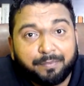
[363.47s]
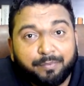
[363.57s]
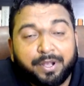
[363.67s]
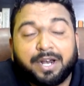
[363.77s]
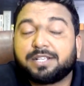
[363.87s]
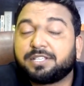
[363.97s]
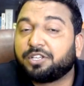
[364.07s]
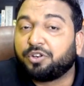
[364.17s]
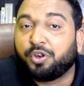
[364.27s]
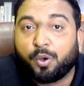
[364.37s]
Miranda
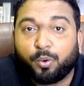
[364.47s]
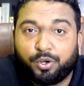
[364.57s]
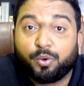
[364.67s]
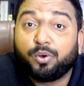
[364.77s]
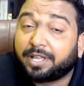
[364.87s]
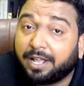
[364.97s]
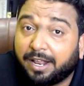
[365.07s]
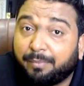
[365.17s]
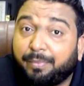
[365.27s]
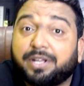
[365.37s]
says, "No, don't kill
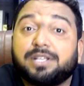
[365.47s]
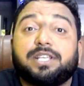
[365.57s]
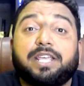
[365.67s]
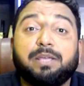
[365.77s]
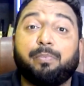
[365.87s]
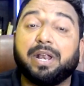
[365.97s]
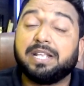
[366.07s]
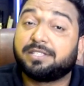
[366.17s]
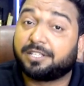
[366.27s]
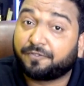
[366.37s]
him, because he
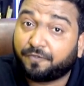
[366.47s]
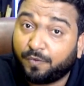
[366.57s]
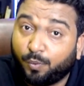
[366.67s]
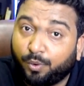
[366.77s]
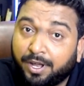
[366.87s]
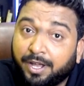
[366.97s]
brings us food.